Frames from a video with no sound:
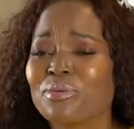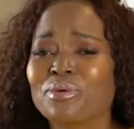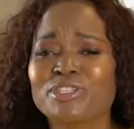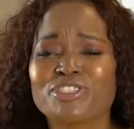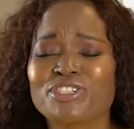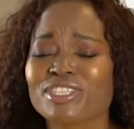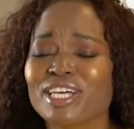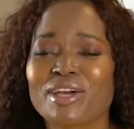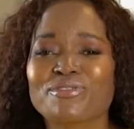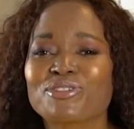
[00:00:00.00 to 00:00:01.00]
We just
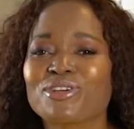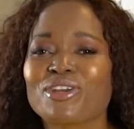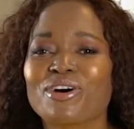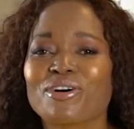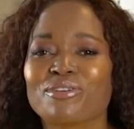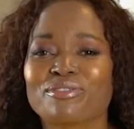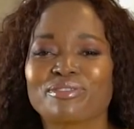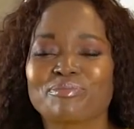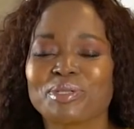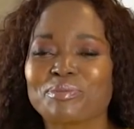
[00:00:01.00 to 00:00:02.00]
have to
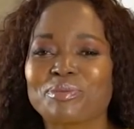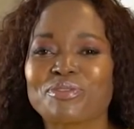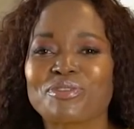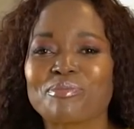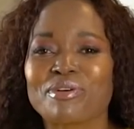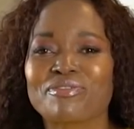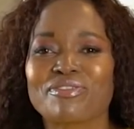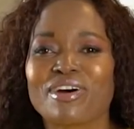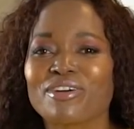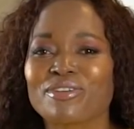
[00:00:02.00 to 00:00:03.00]
love people from
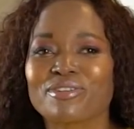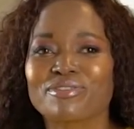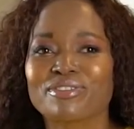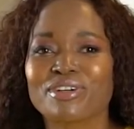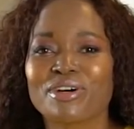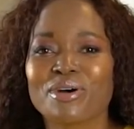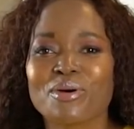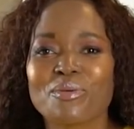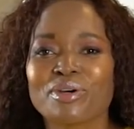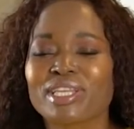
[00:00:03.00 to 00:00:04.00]
afar off,
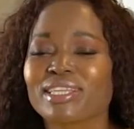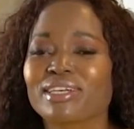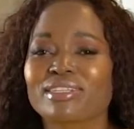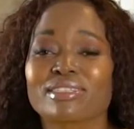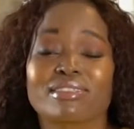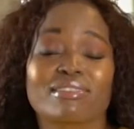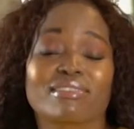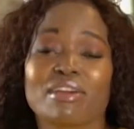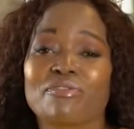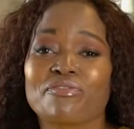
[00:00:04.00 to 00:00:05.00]
whether
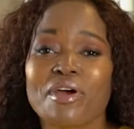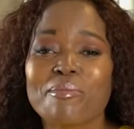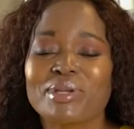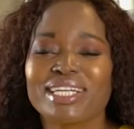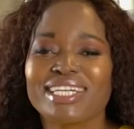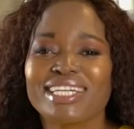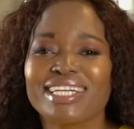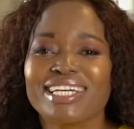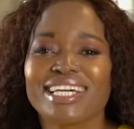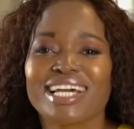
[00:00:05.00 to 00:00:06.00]
they're family,
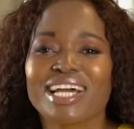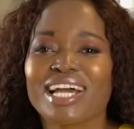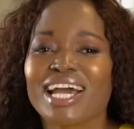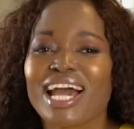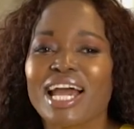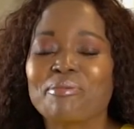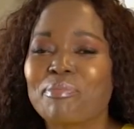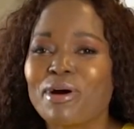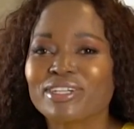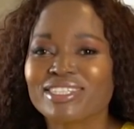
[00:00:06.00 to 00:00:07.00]
a
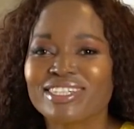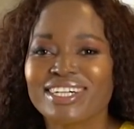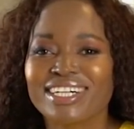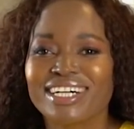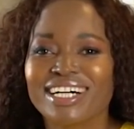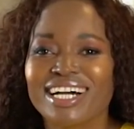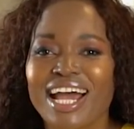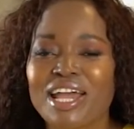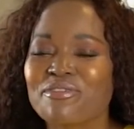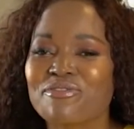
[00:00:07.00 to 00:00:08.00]
partner,
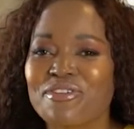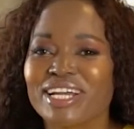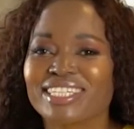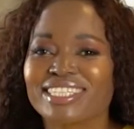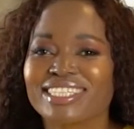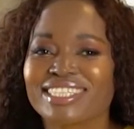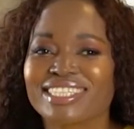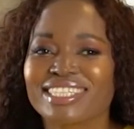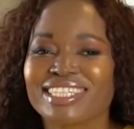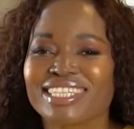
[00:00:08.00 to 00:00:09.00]
a friend.
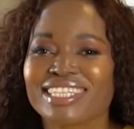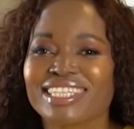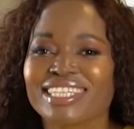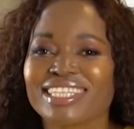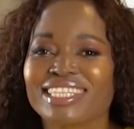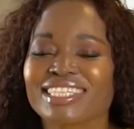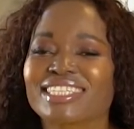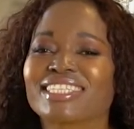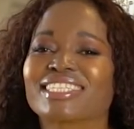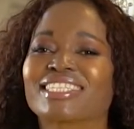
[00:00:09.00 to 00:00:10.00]

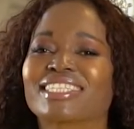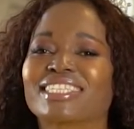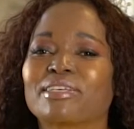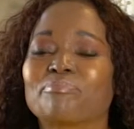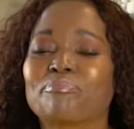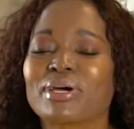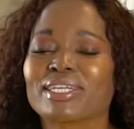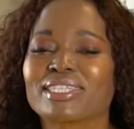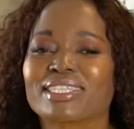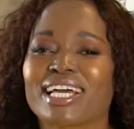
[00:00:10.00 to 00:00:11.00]
This is the
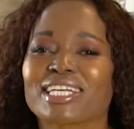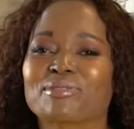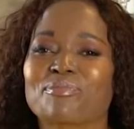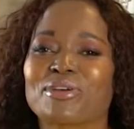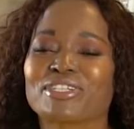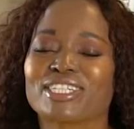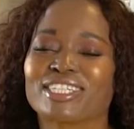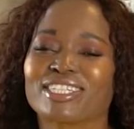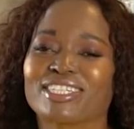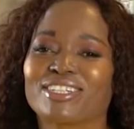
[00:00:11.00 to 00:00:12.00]
best
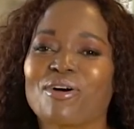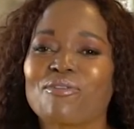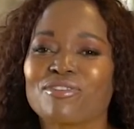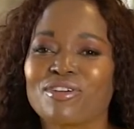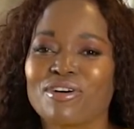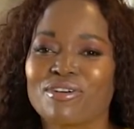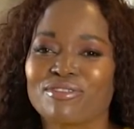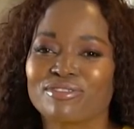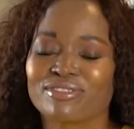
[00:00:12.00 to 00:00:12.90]
expression of love,